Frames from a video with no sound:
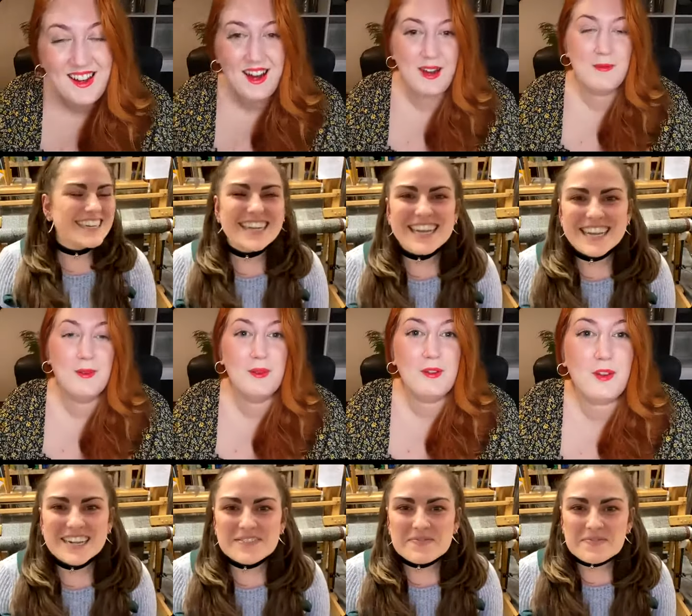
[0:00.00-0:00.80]
Speaker 1: um,
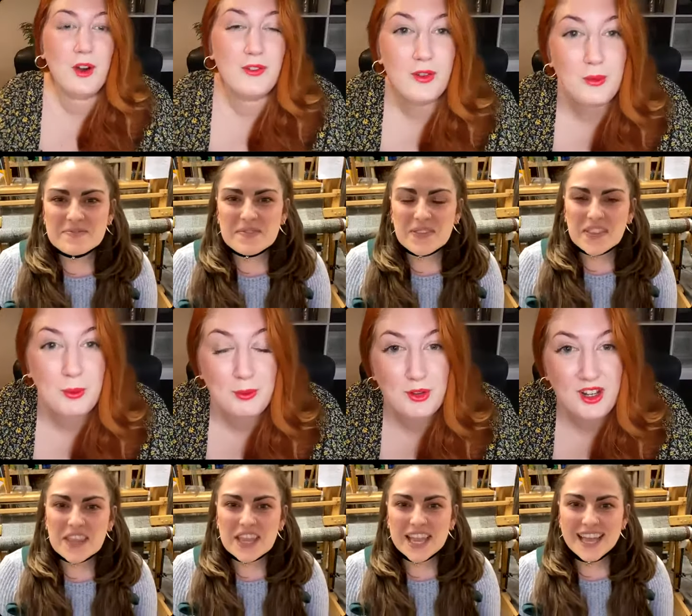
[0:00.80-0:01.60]
we've got a few people
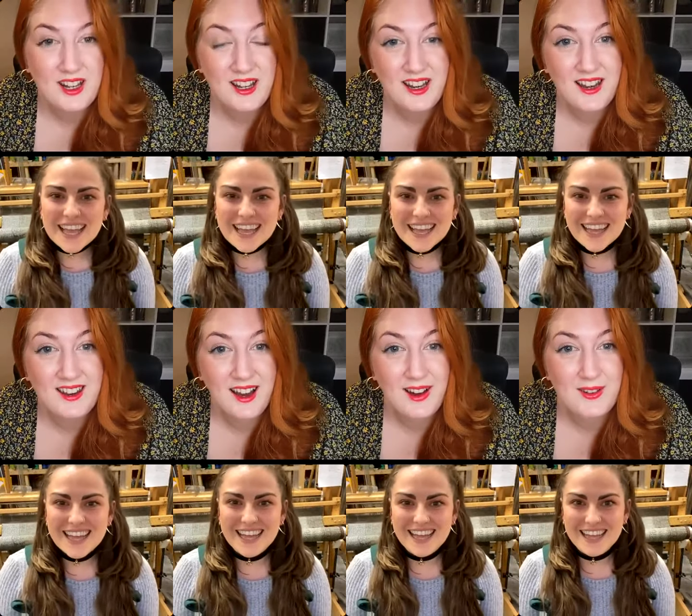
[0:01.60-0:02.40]
trickling in
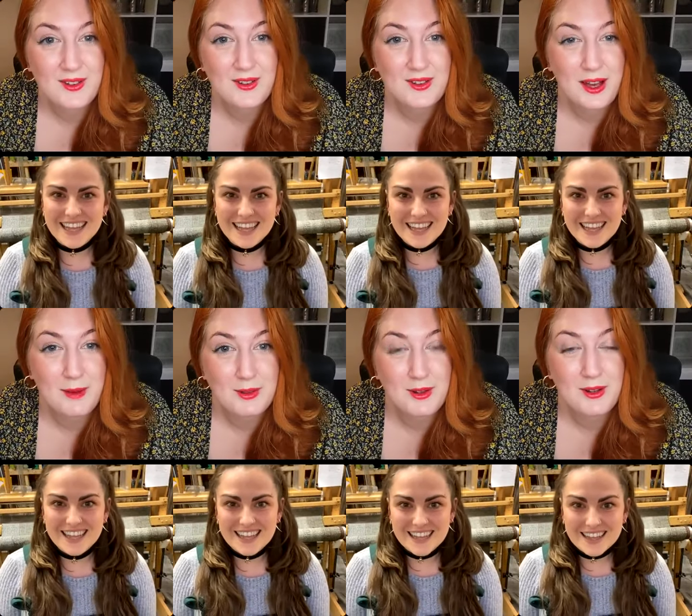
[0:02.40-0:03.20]
now, so it's
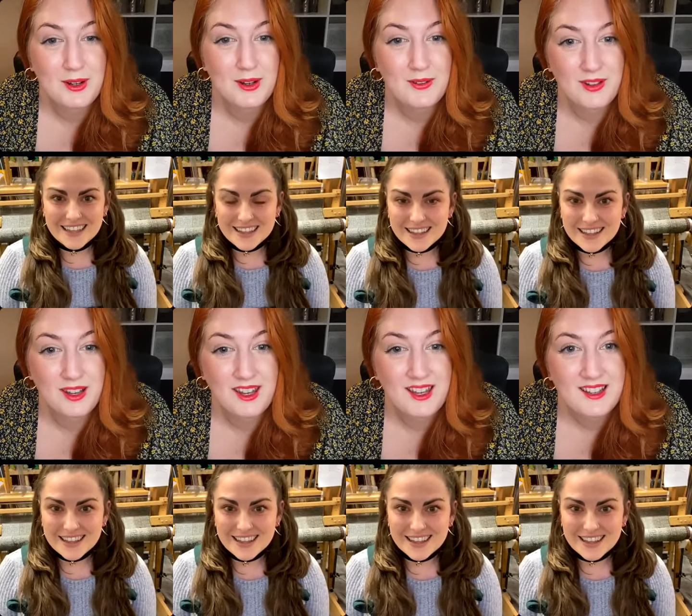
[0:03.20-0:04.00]
absolutely lovely
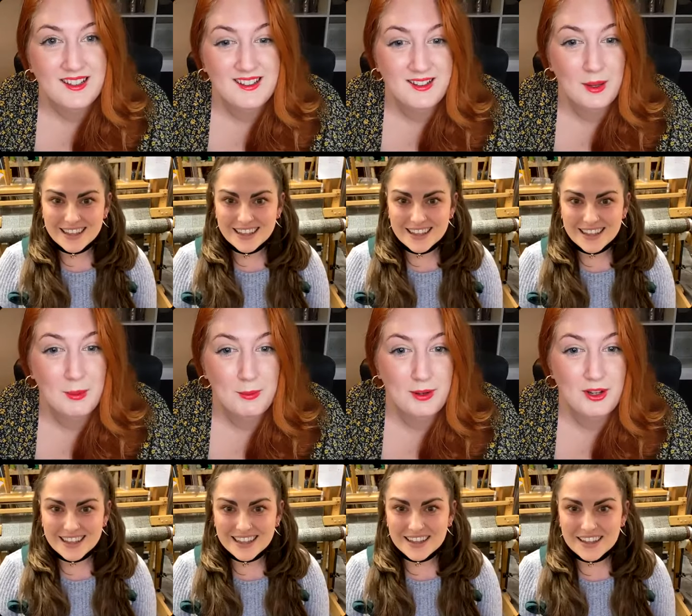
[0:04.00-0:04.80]
to see
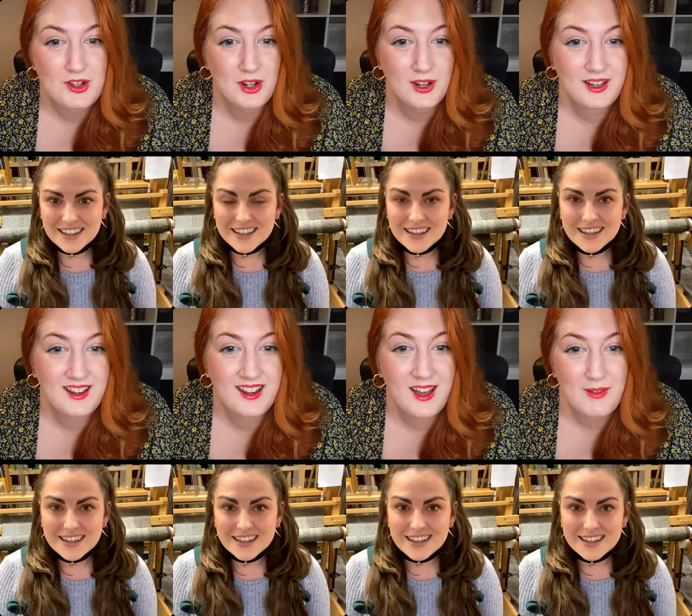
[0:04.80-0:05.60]
people are joining.
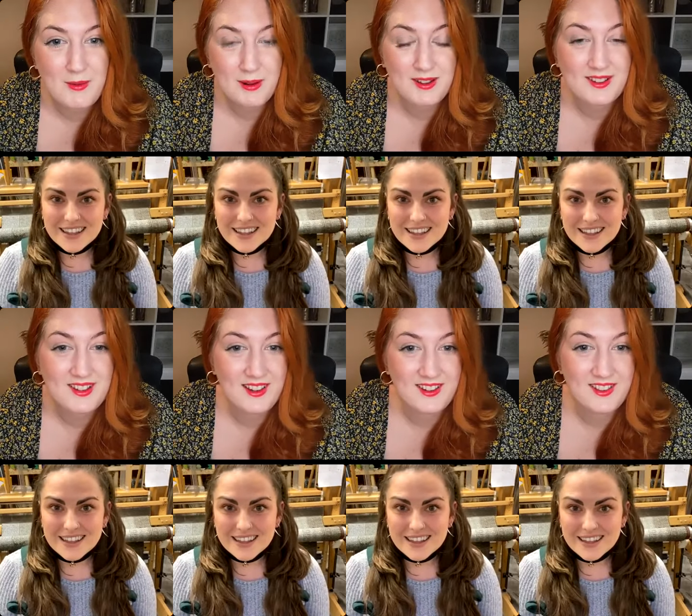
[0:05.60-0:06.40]
Everybody's
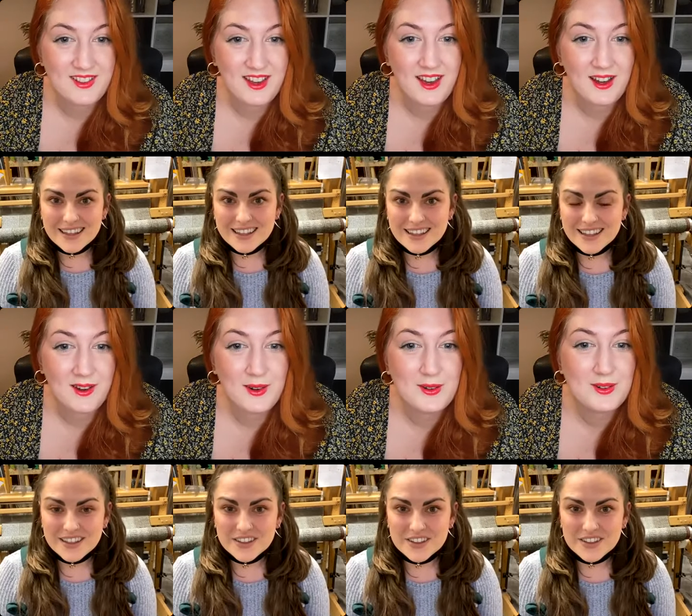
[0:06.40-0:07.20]
sending their
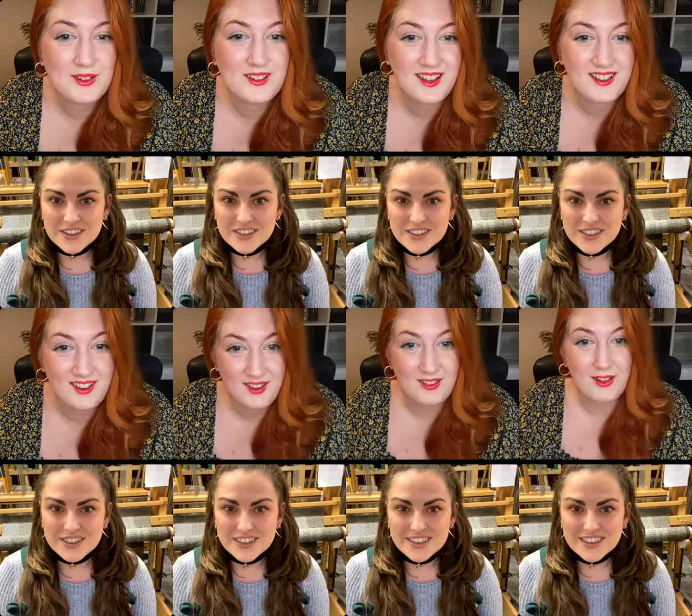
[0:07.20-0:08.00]
hellos,
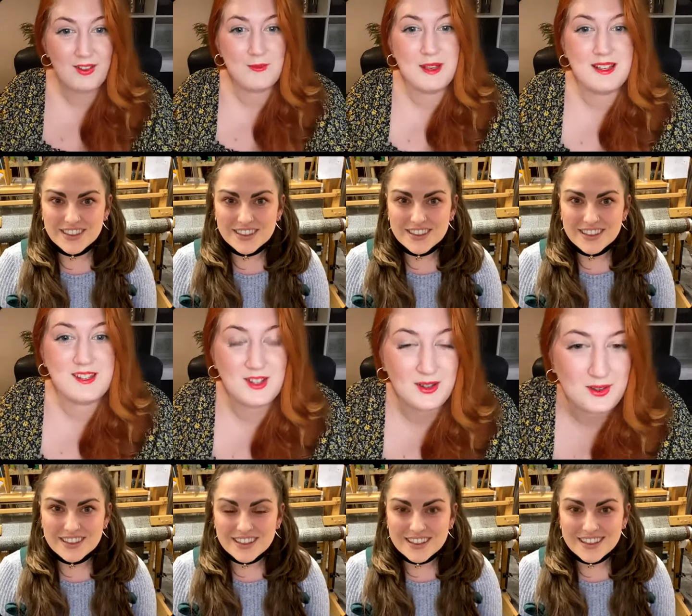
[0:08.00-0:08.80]
saying that they've missed
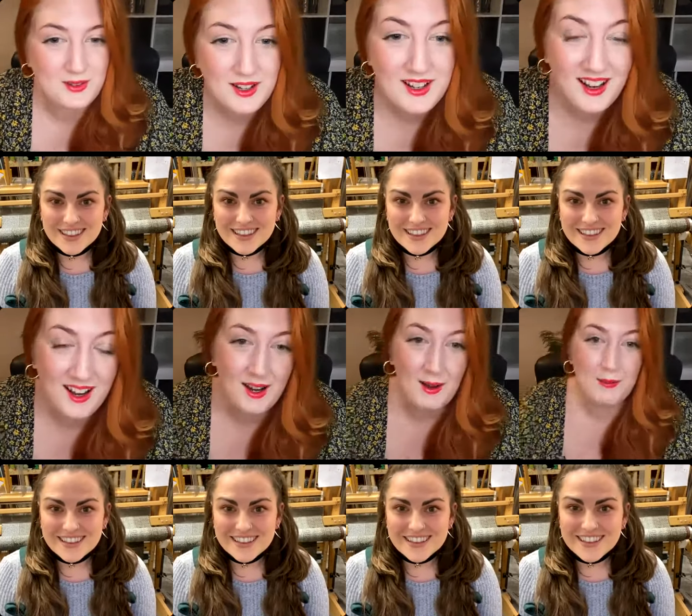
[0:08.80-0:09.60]
you.
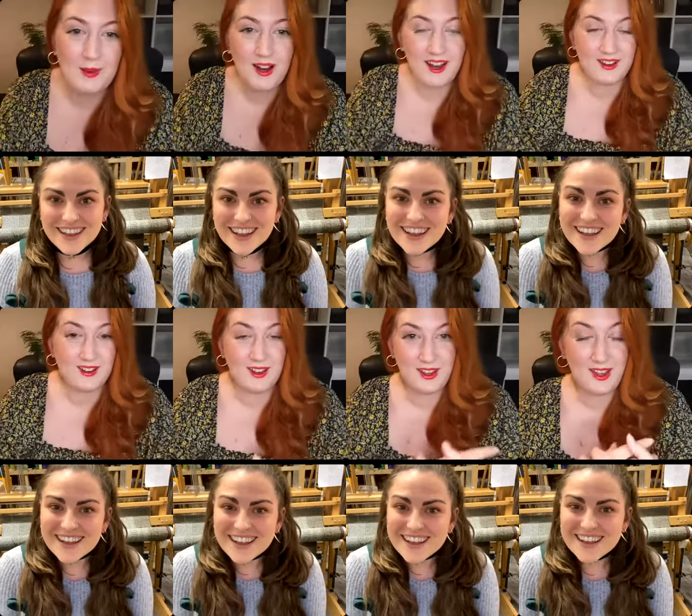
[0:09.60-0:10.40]
Um, and
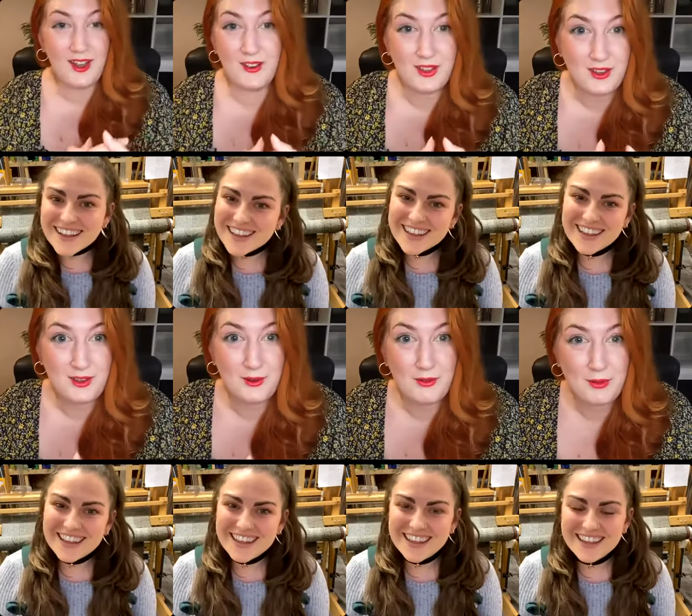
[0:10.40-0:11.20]
again, thank you
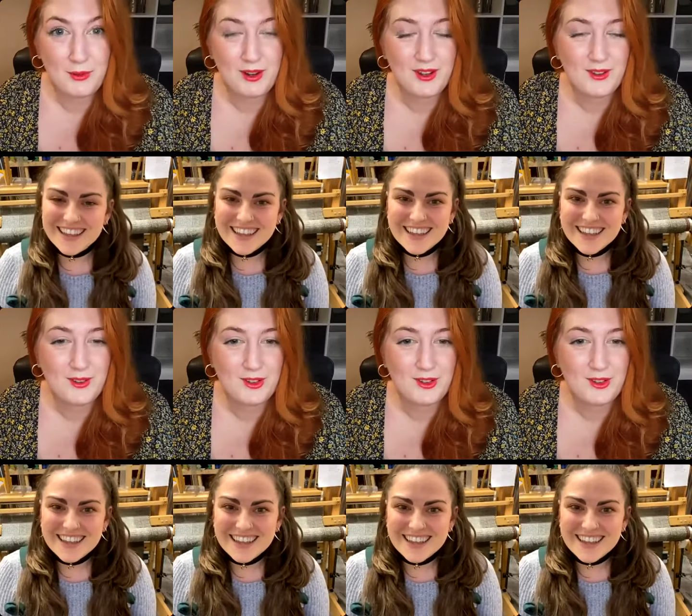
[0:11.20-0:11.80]
everybody who's